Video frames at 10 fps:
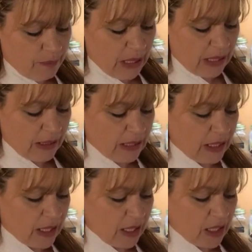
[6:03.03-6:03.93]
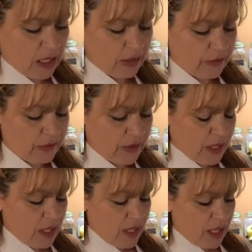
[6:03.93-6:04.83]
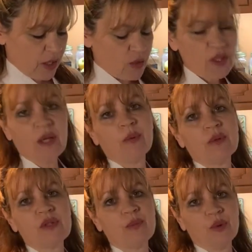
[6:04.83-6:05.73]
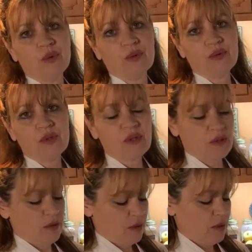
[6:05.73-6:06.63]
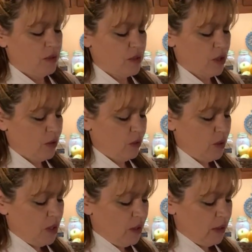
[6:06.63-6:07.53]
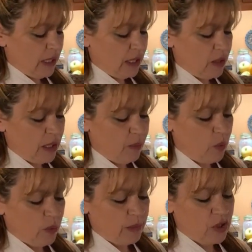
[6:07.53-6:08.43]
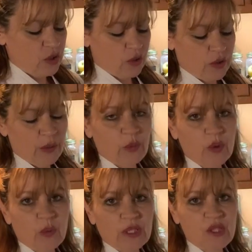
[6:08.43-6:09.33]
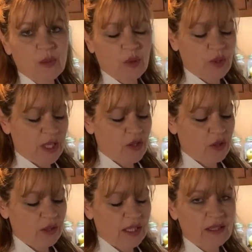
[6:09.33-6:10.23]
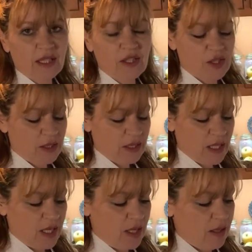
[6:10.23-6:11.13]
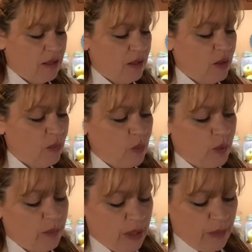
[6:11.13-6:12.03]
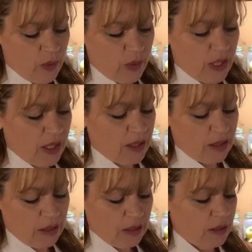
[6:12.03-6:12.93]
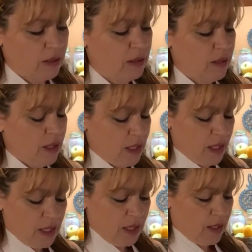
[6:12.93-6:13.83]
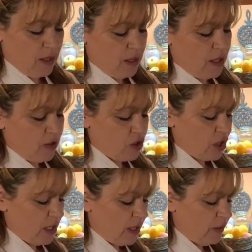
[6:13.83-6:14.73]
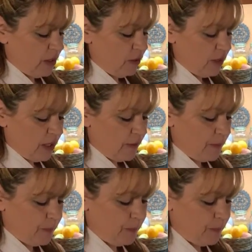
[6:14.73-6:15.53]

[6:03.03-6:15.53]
make a thing of, I use separate spoons. So like I pour my sugar in with one spoon, I don't let it touch the tea, put my milk in, and I'll show you how I do that.